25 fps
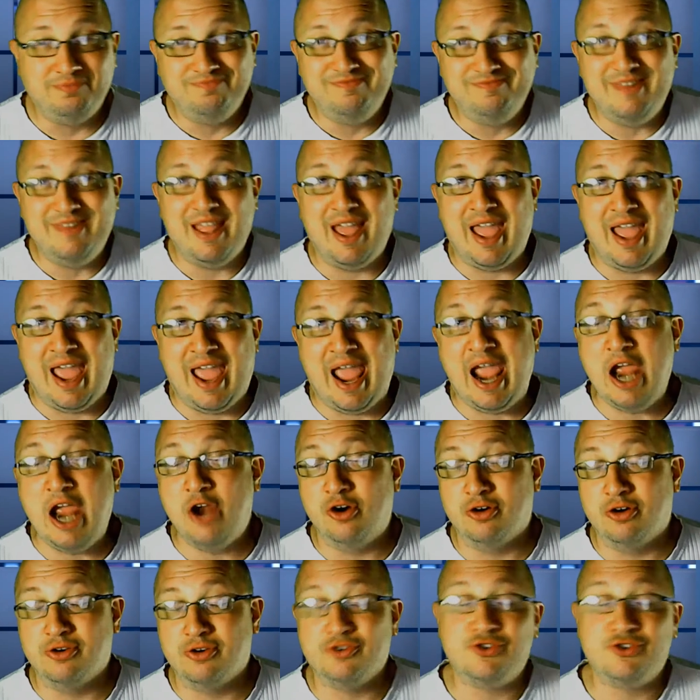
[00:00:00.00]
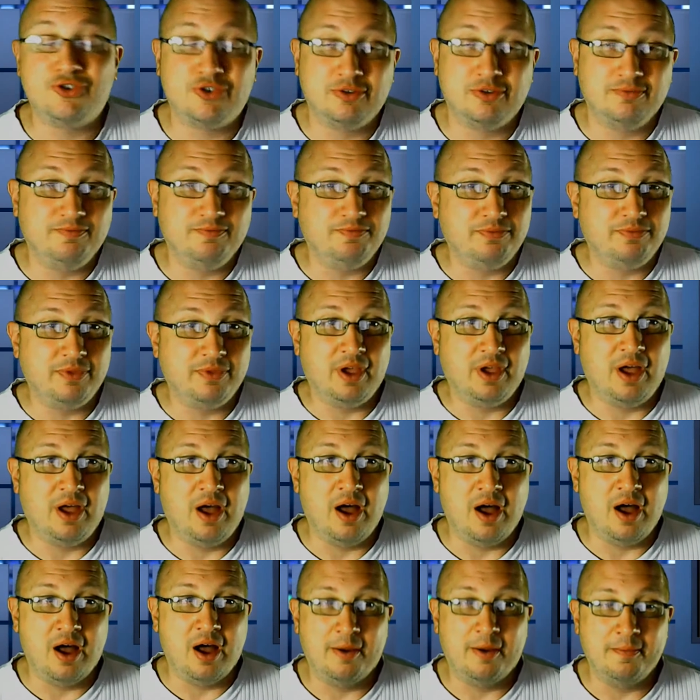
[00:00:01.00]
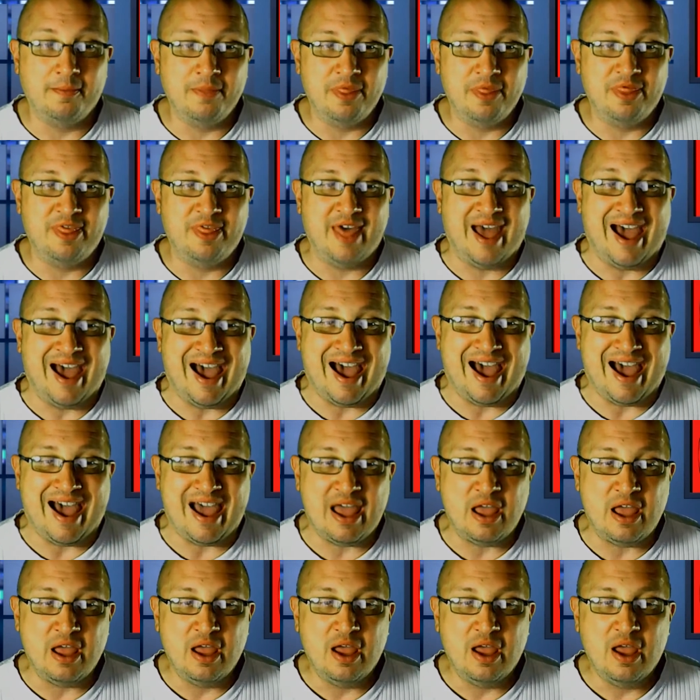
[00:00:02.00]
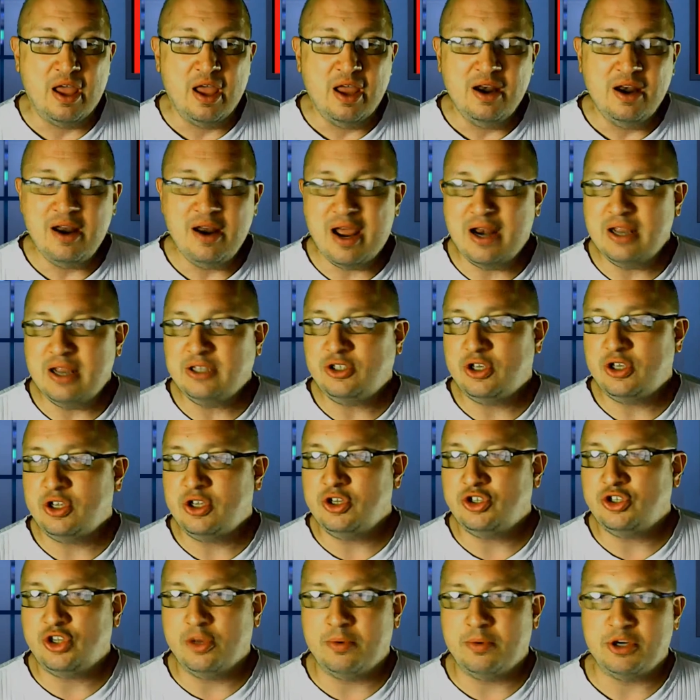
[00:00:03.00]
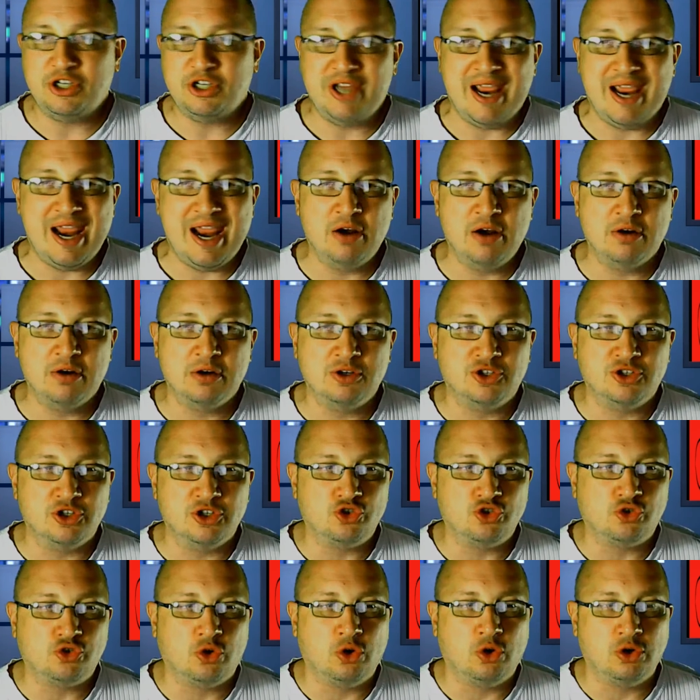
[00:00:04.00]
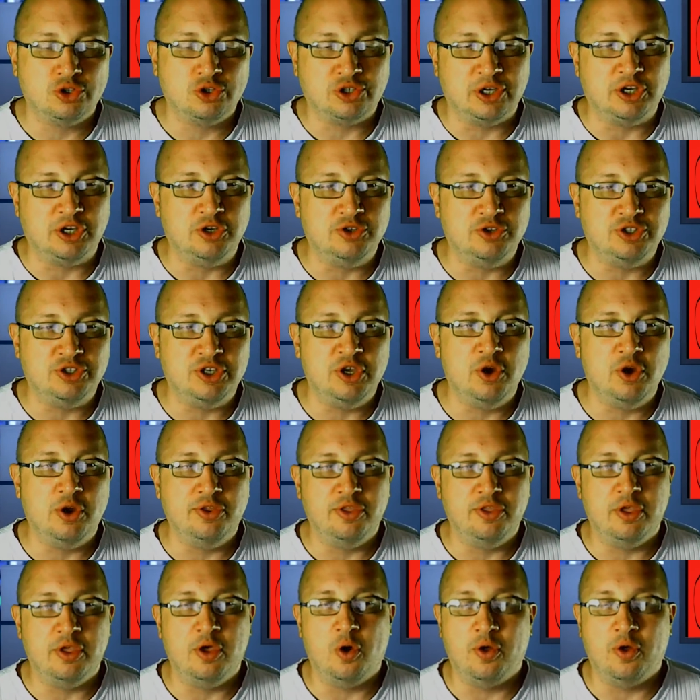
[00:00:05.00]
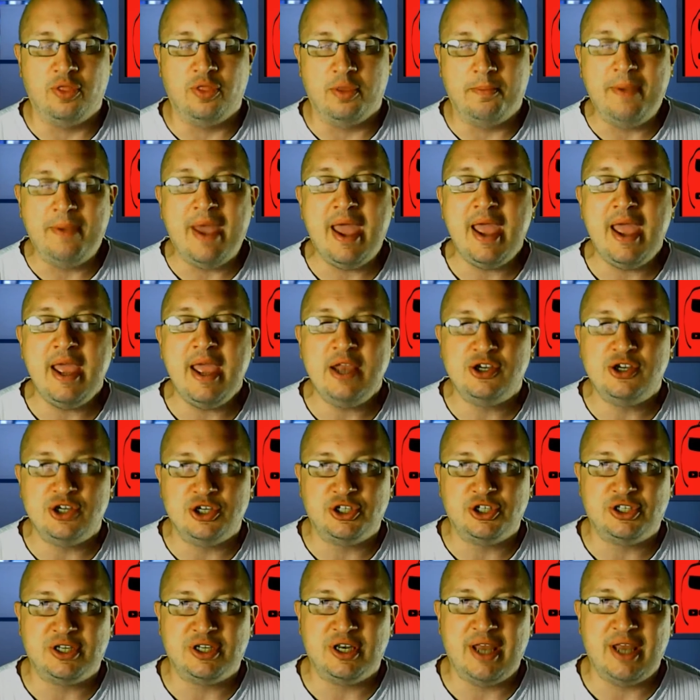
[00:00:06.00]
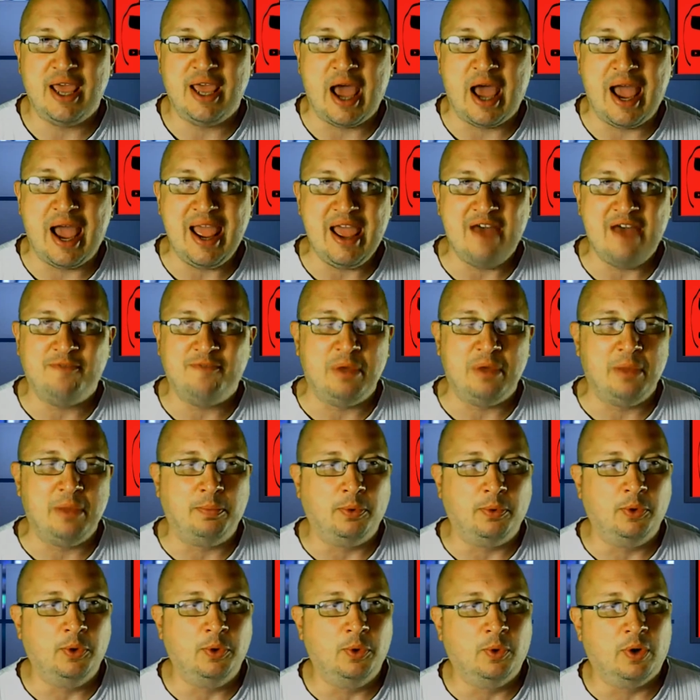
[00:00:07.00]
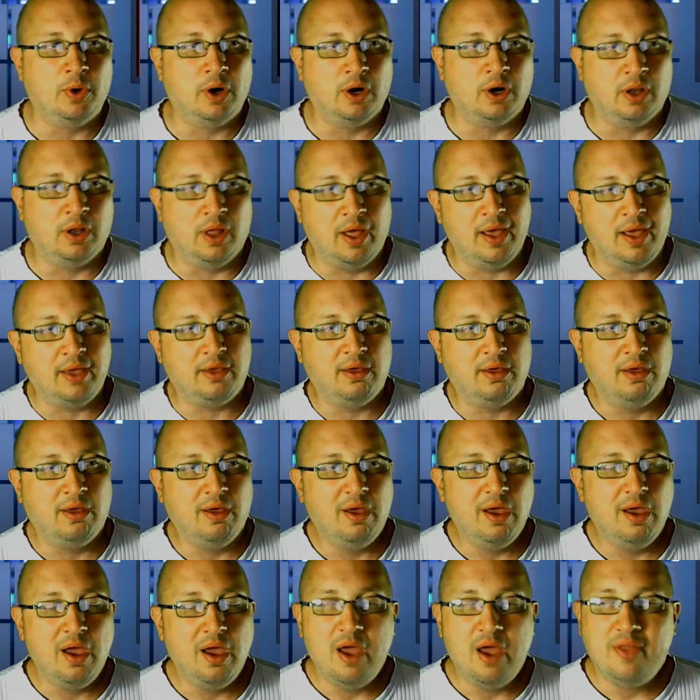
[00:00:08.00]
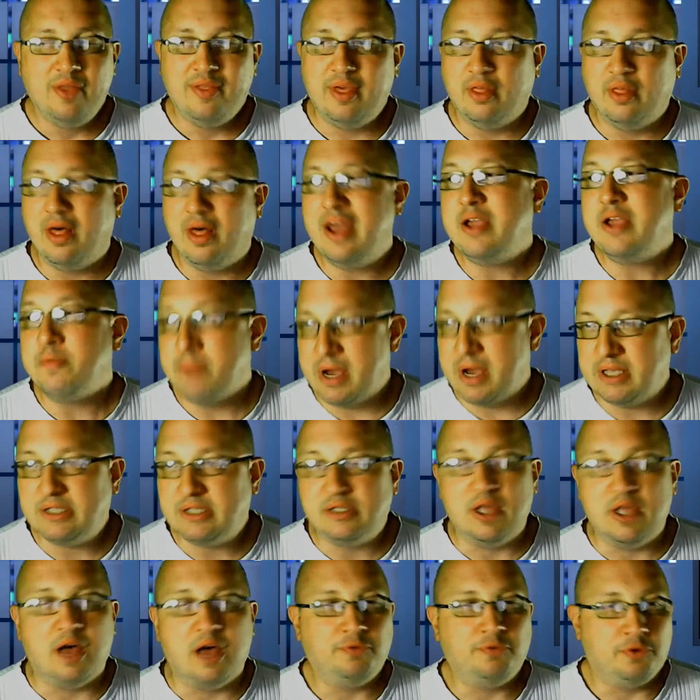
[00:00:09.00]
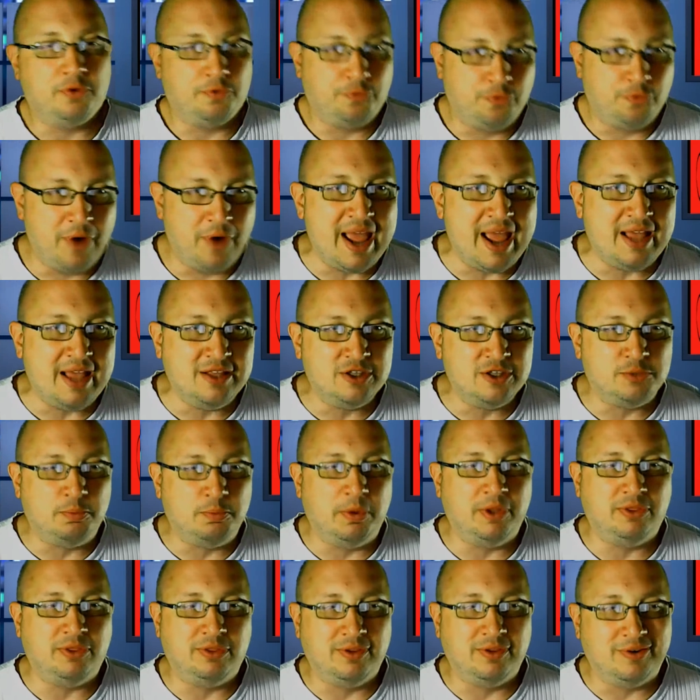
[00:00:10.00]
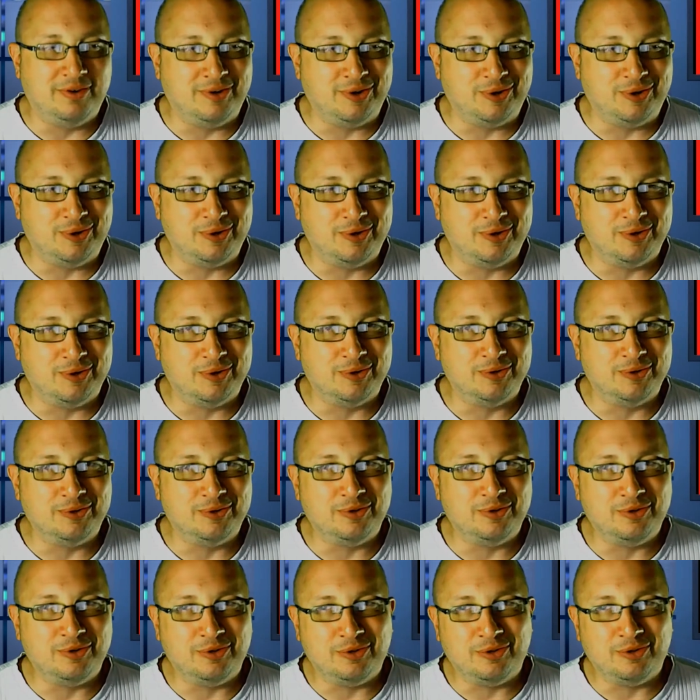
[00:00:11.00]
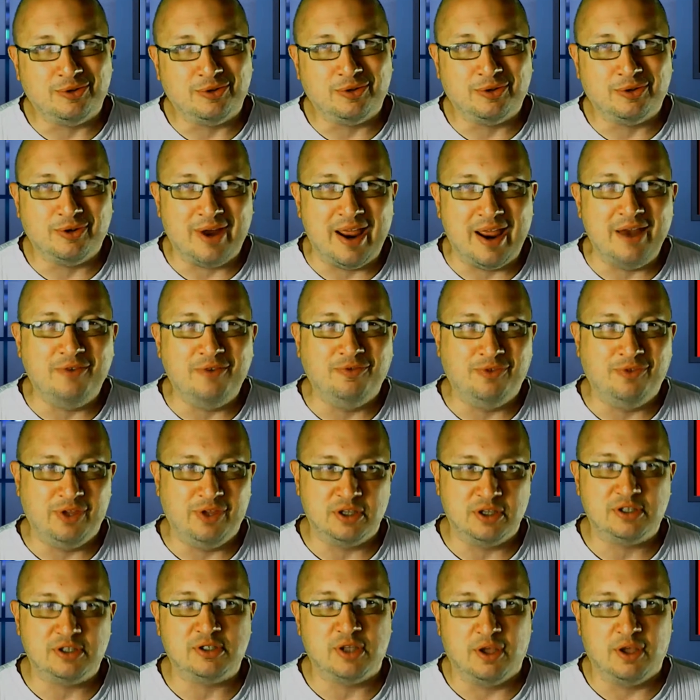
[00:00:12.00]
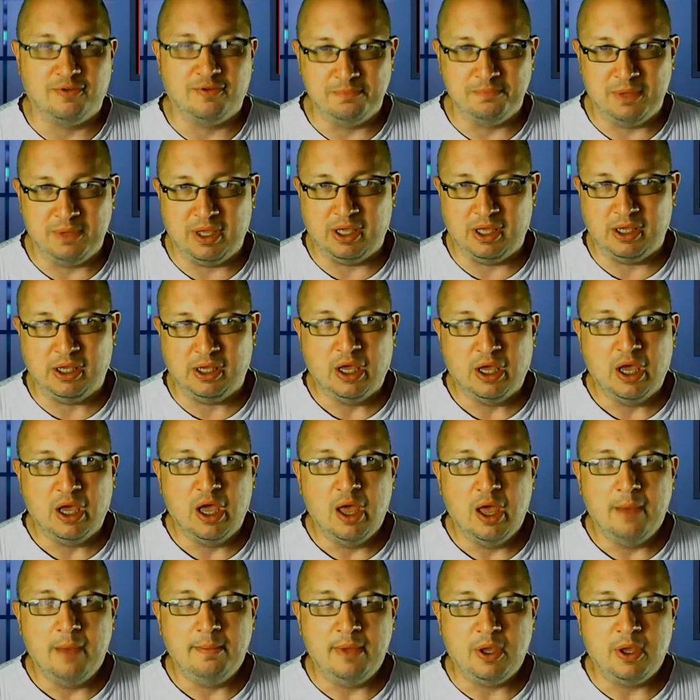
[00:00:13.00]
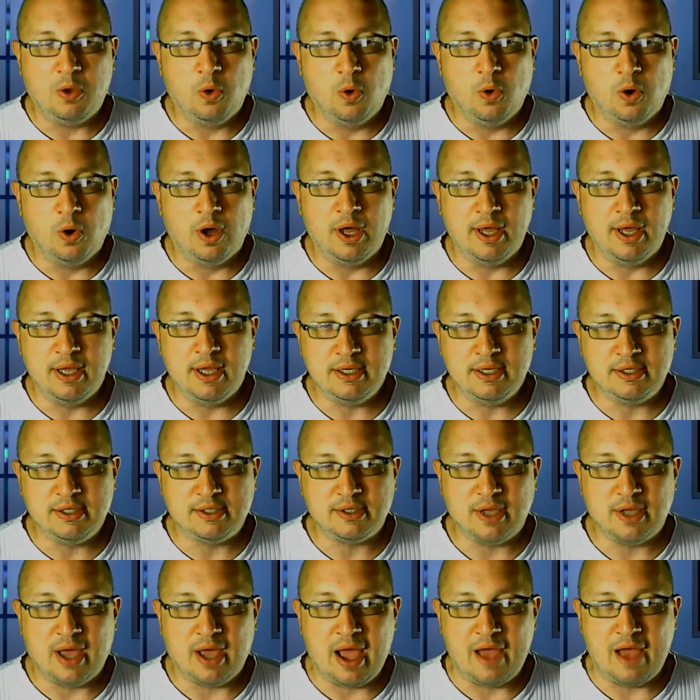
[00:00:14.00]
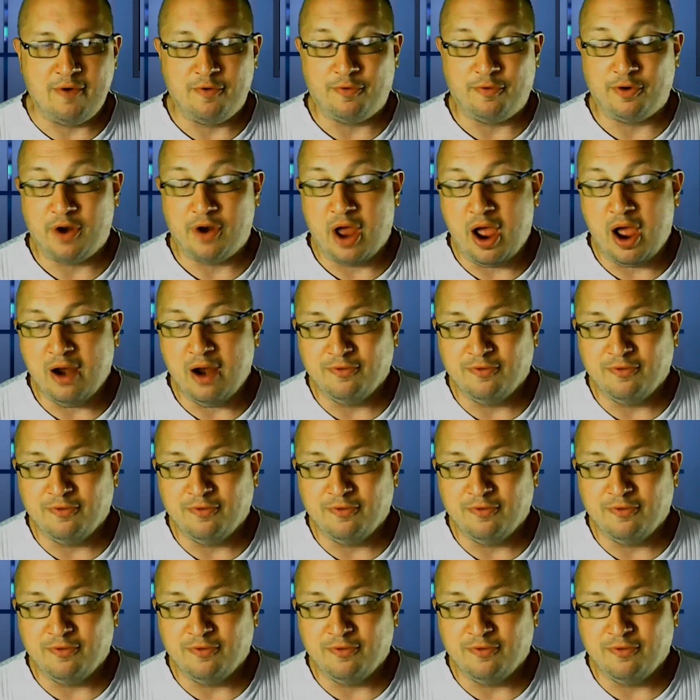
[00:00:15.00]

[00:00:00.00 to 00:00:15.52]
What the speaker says: haters that, not necessarily so much haters and trolls like you see on the pages today. I have people who are like, they like my stuff, they're friends, but they're envious of me because I have a photography